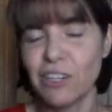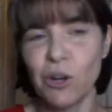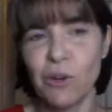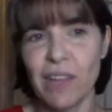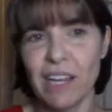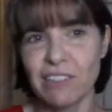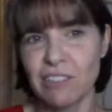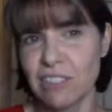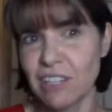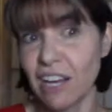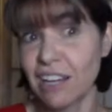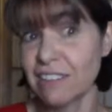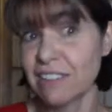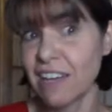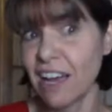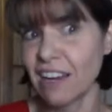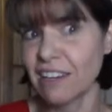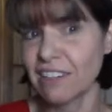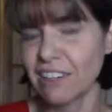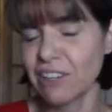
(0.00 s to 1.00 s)
I know that's
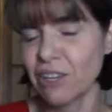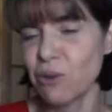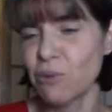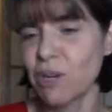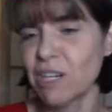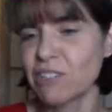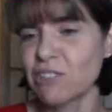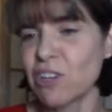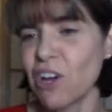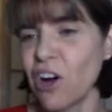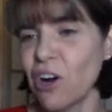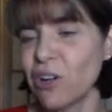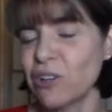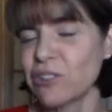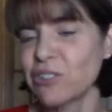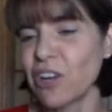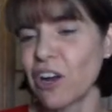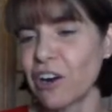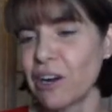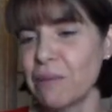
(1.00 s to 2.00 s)
not technically what it's
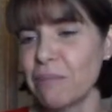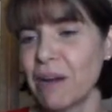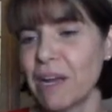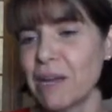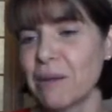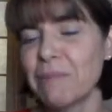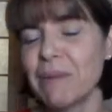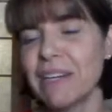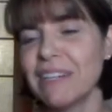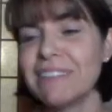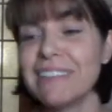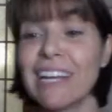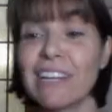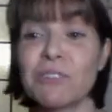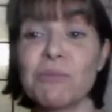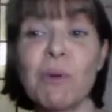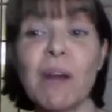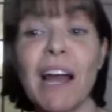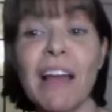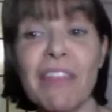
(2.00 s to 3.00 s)
called. Sorry, Mike, but
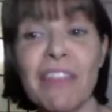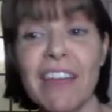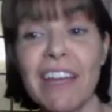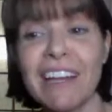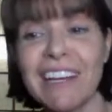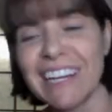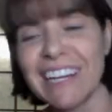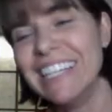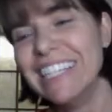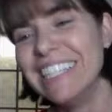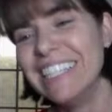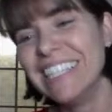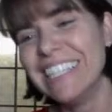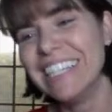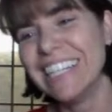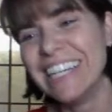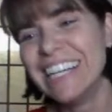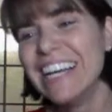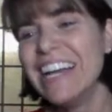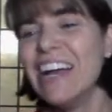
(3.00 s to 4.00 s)
that's what I think.
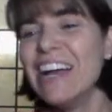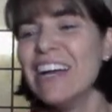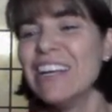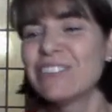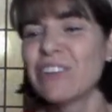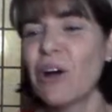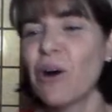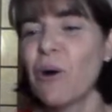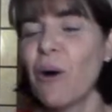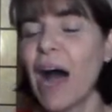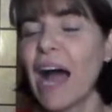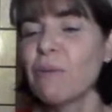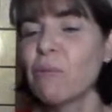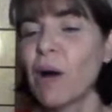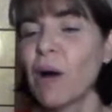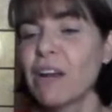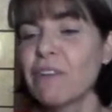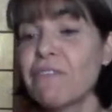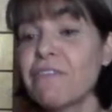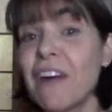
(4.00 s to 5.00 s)
So I
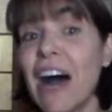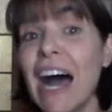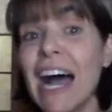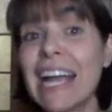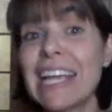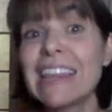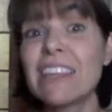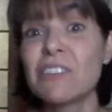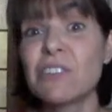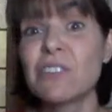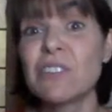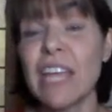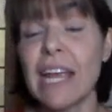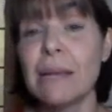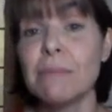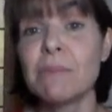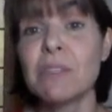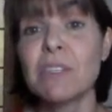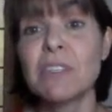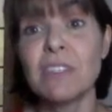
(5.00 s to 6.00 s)
want to find the
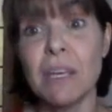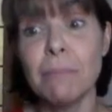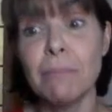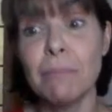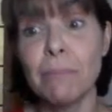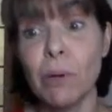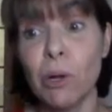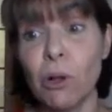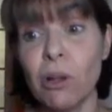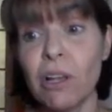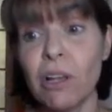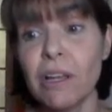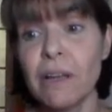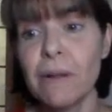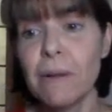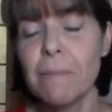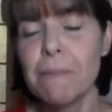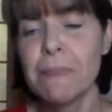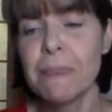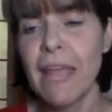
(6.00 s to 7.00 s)
same symbol,
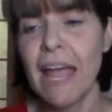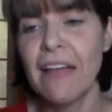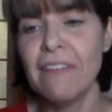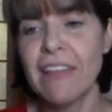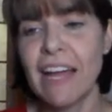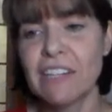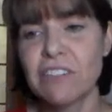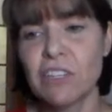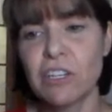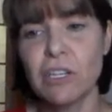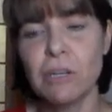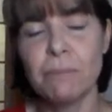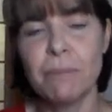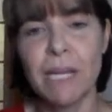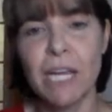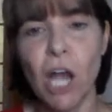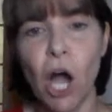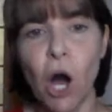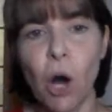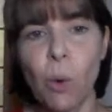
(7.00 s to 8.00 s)
and that's going to
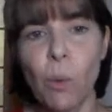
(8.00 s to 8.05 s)
be